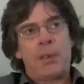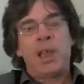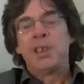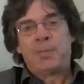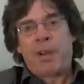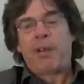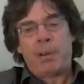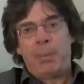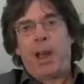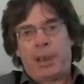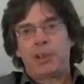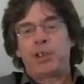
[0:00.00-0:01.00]
is very
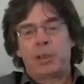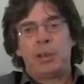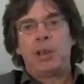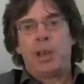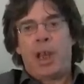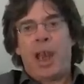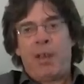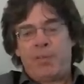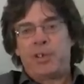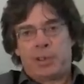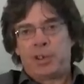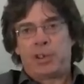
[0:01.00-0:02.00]
much
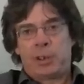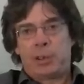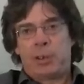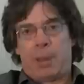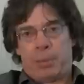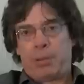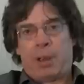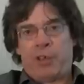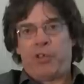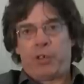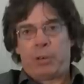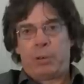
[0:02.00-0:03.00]
evidence
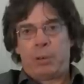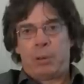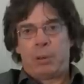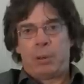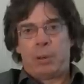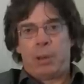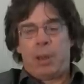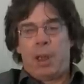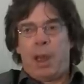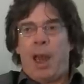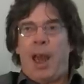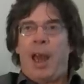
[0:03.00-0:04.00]
appraisal.
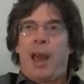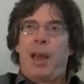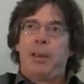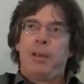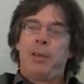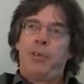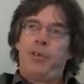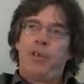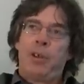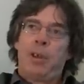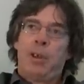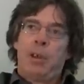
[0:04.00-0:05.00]
And
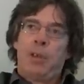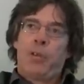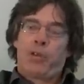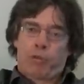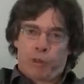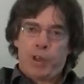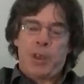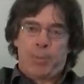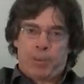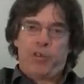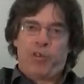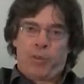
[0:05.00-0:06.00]
three
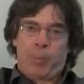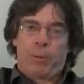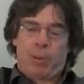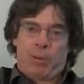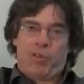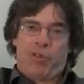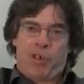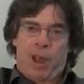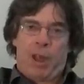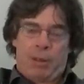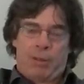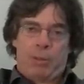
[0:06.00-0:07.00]
principles
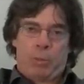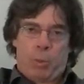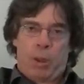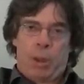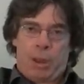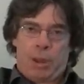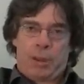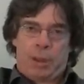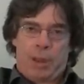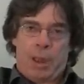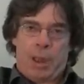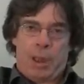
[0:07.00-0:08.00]
are at work
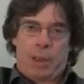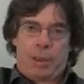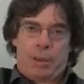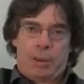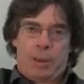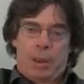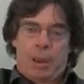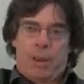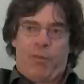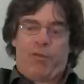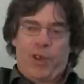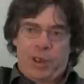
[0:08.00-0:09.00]
here.
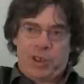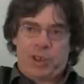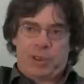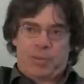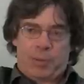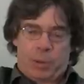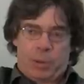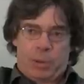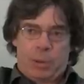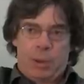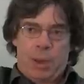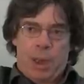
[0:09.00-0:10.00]
First of
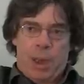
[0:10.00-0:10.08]
all,